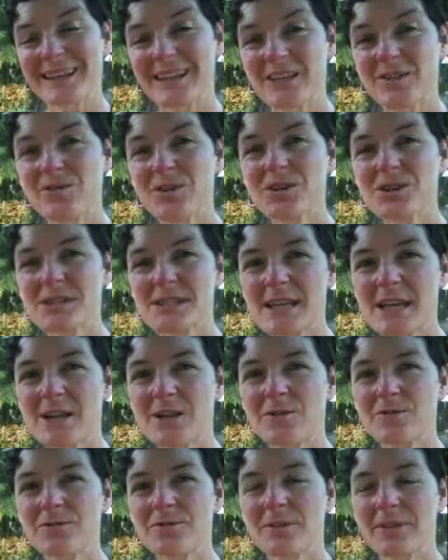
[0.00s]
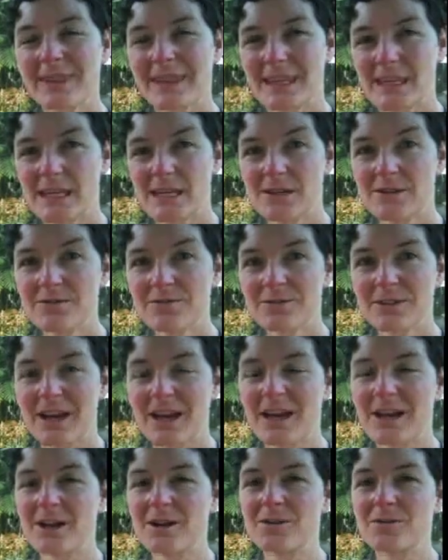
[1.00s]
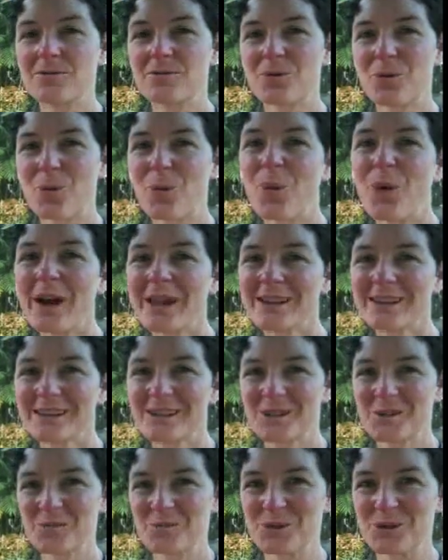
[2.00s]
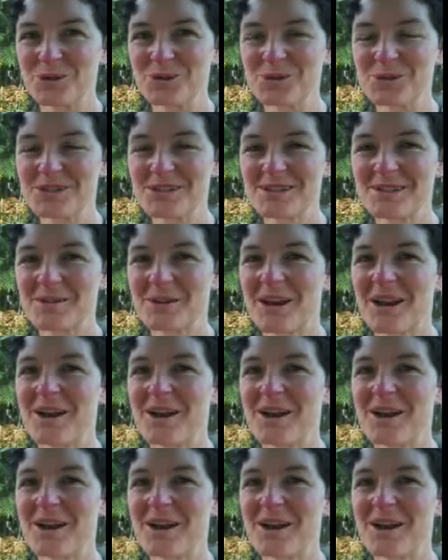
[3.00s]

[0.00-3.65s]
give yourself the gift of one little boost